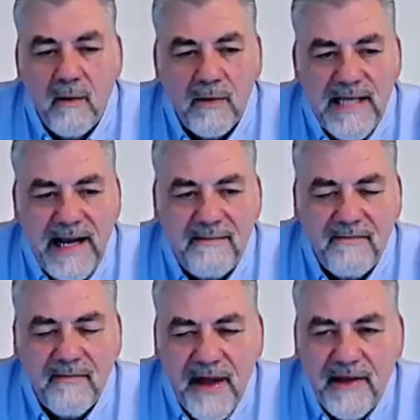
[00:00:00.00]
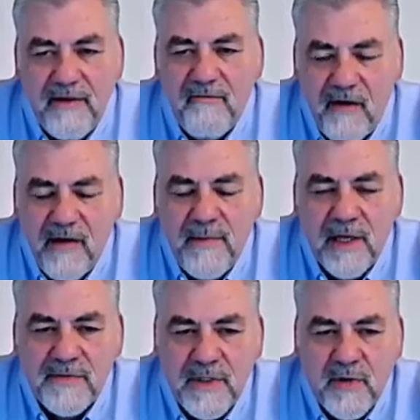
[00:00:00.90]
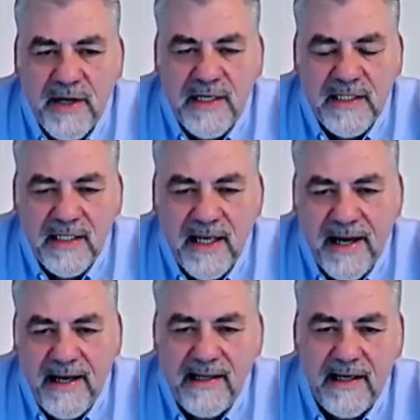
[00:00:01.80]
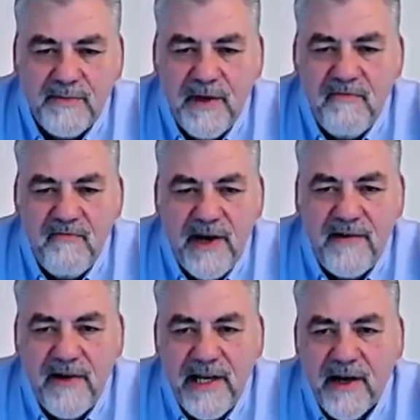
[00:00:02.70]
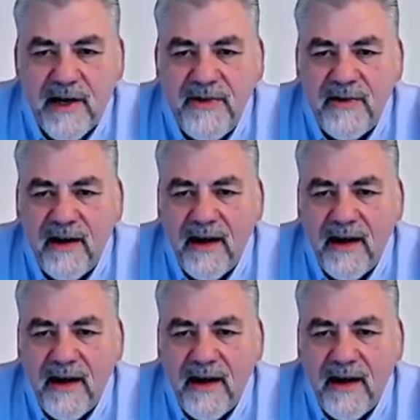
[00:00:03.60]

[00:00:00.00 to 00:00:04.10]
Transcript: Well, Dan, thank you very much for joining us today. That's been really, really good.